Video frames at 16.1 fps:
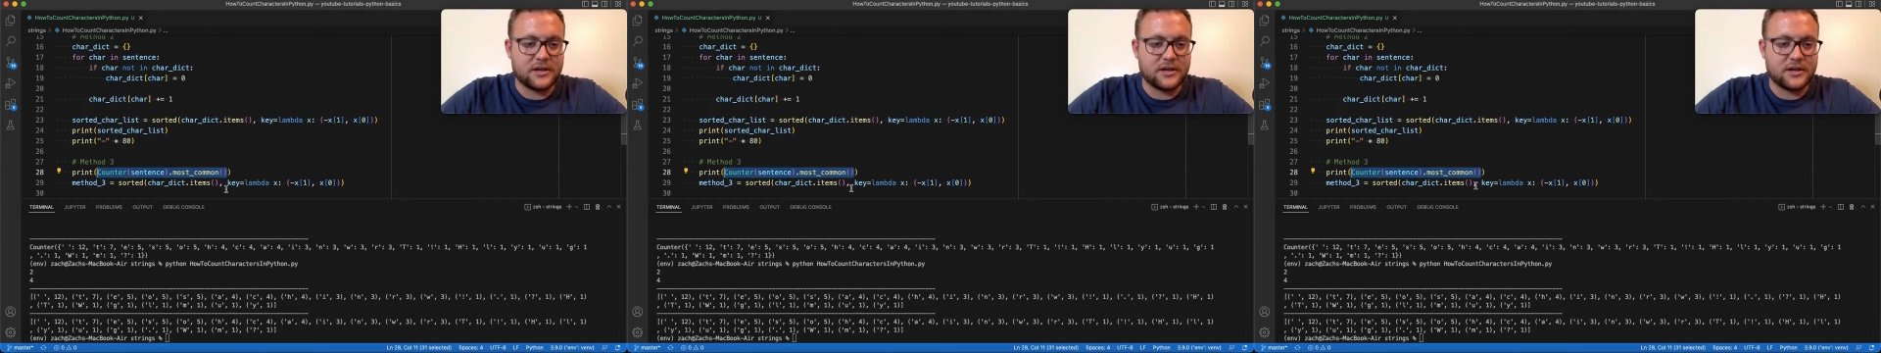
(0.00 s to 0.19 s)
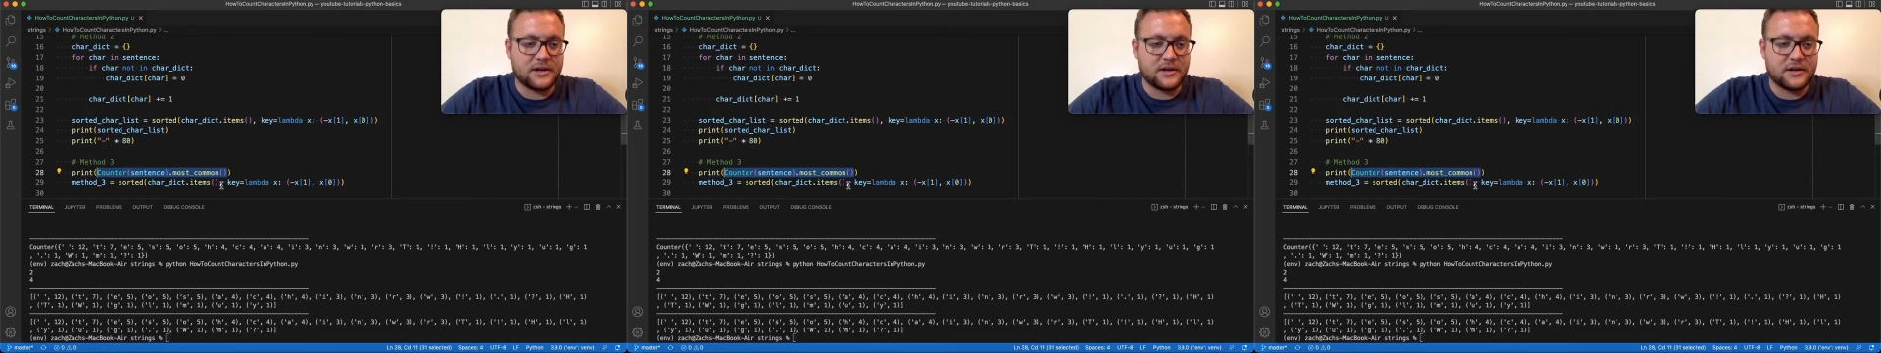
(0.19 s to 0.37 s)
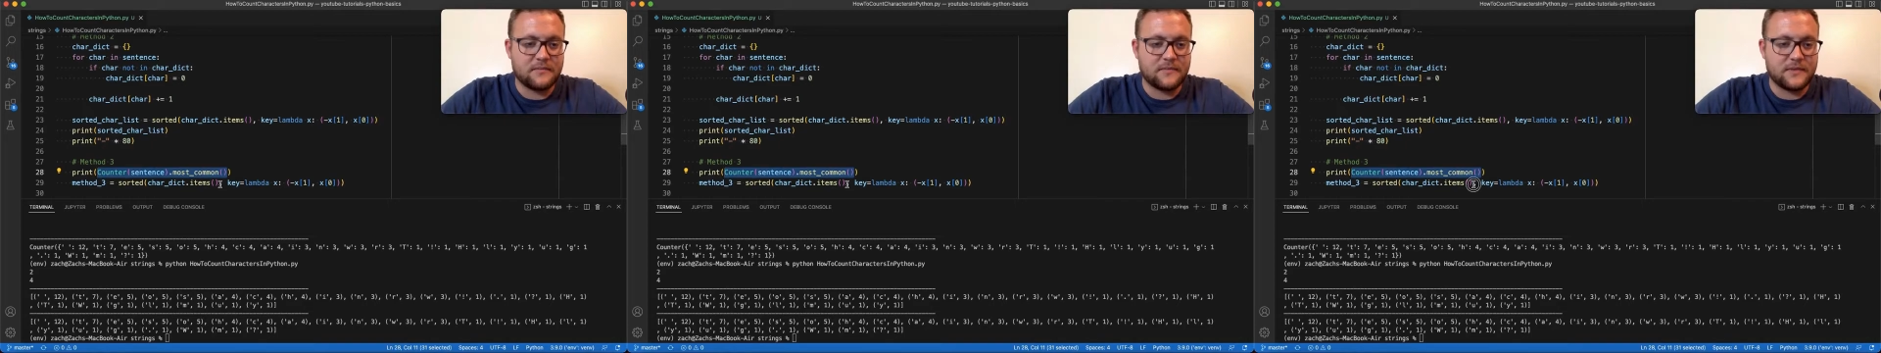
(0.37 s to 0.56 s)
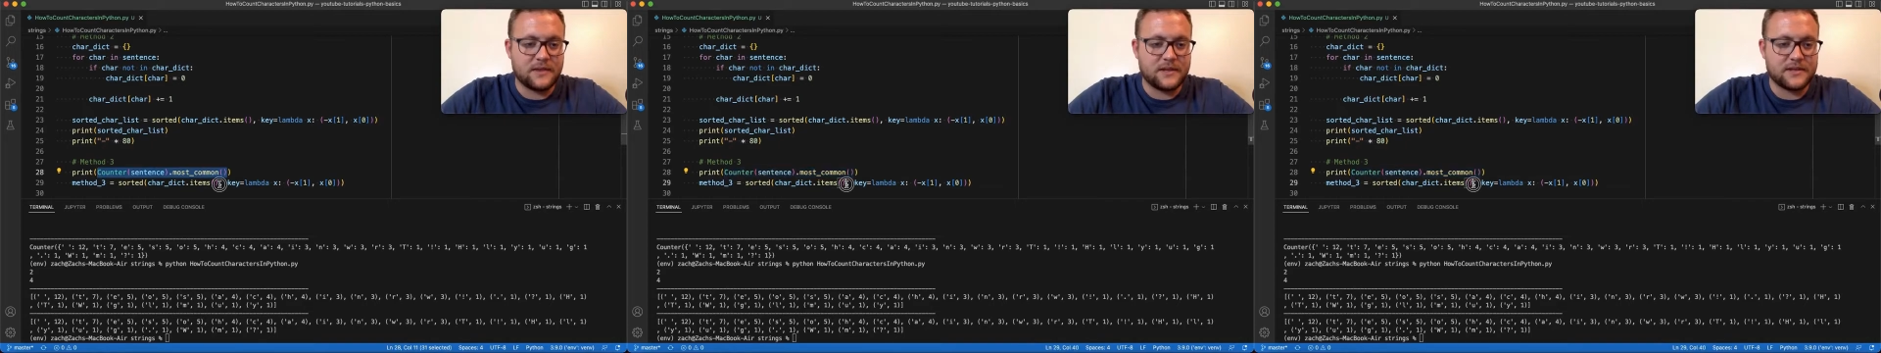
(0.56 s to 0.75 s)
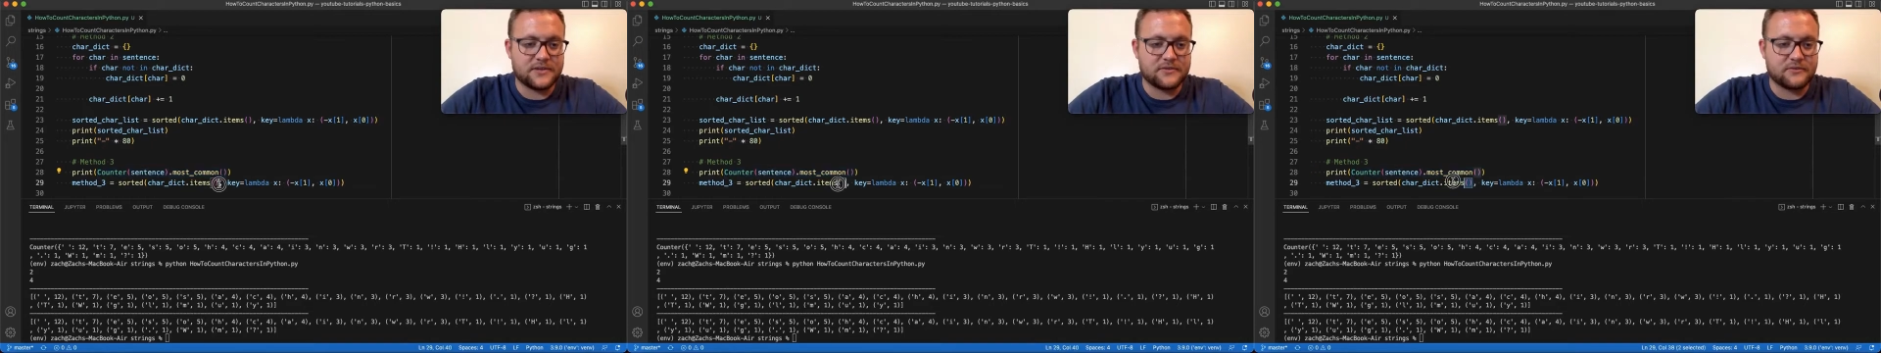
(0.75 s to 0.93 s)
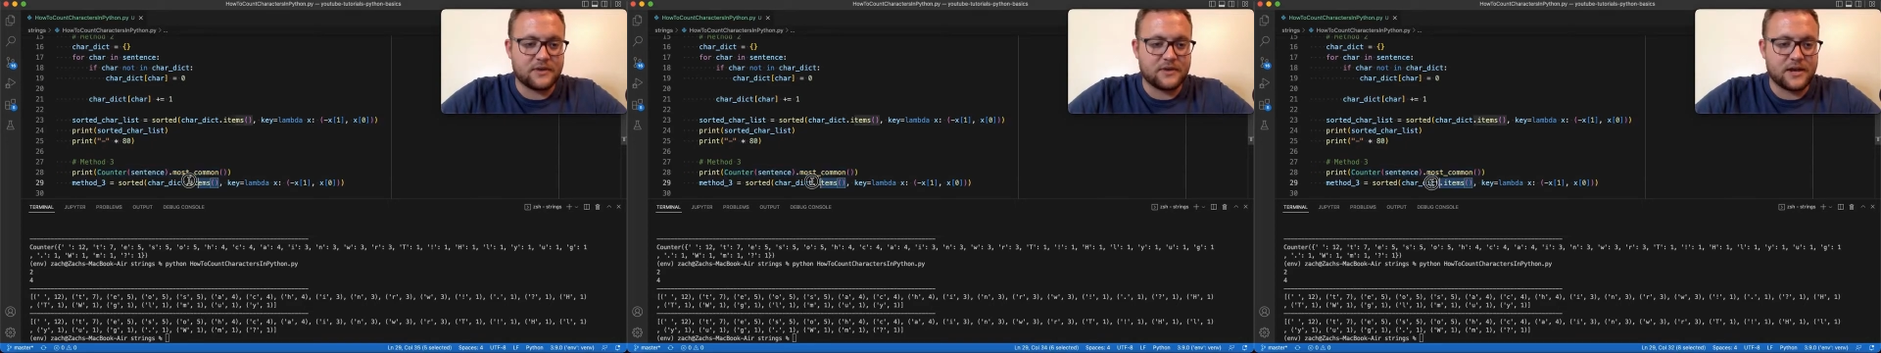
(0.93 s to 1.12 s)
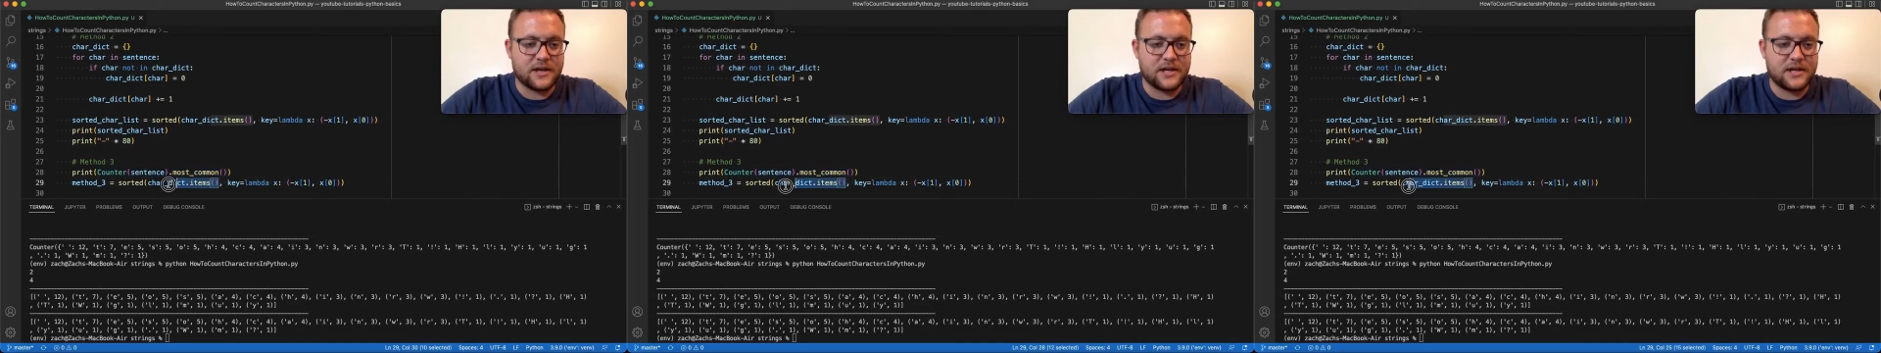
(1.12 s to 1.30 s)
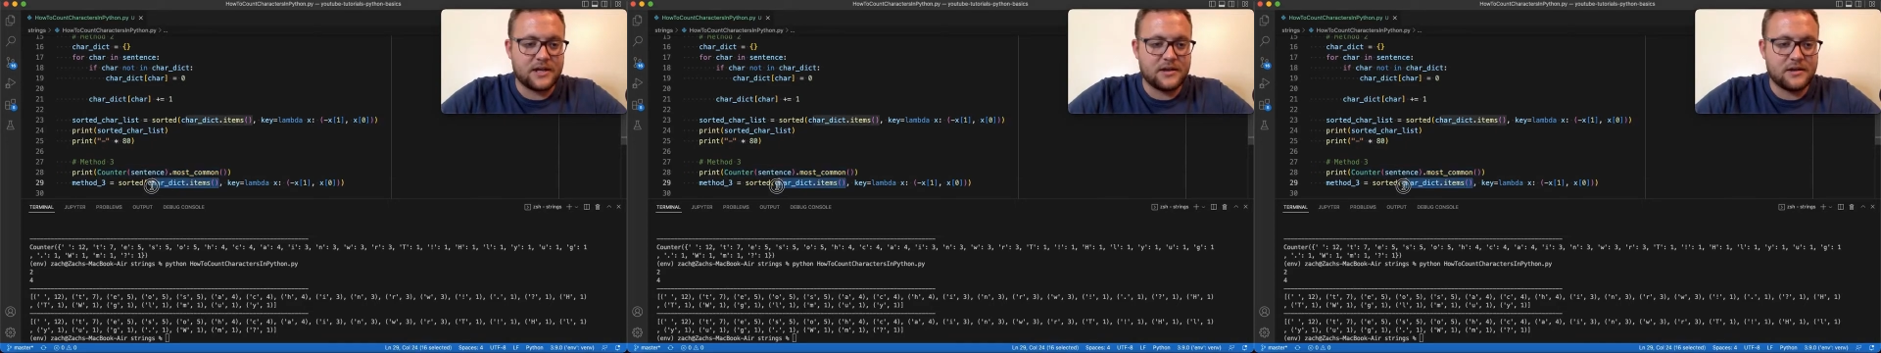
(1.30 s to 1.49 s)
um, this right
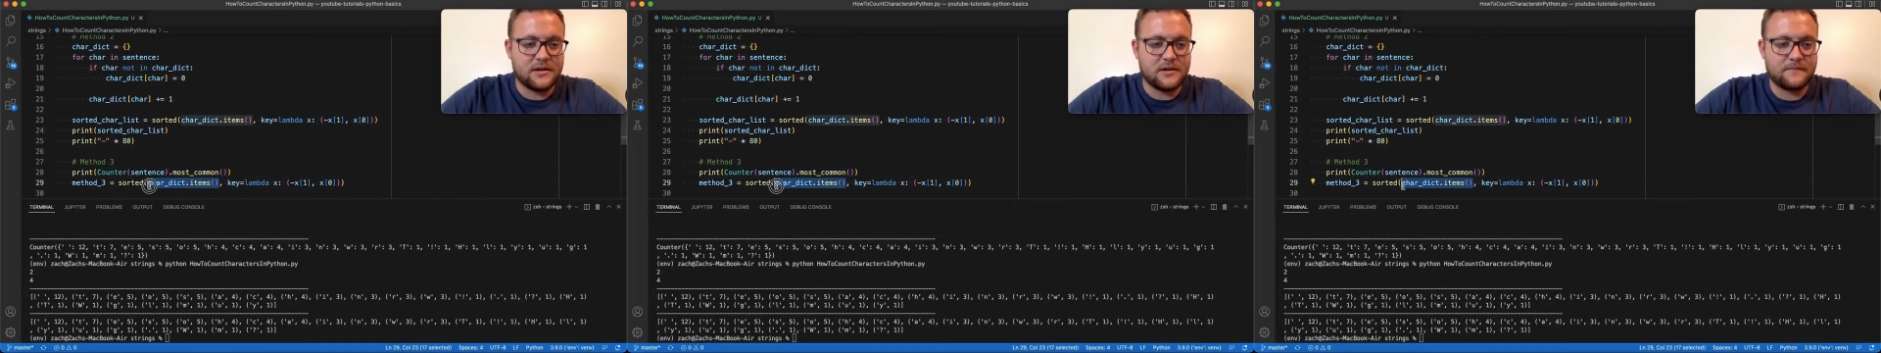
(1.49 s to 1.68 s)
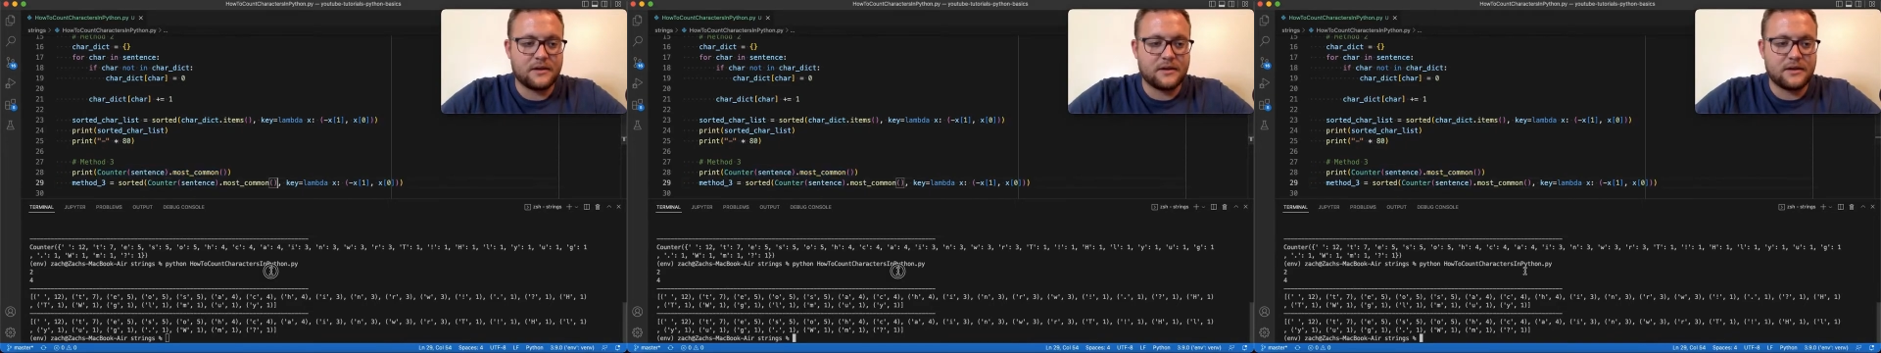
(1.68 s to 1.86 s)
here.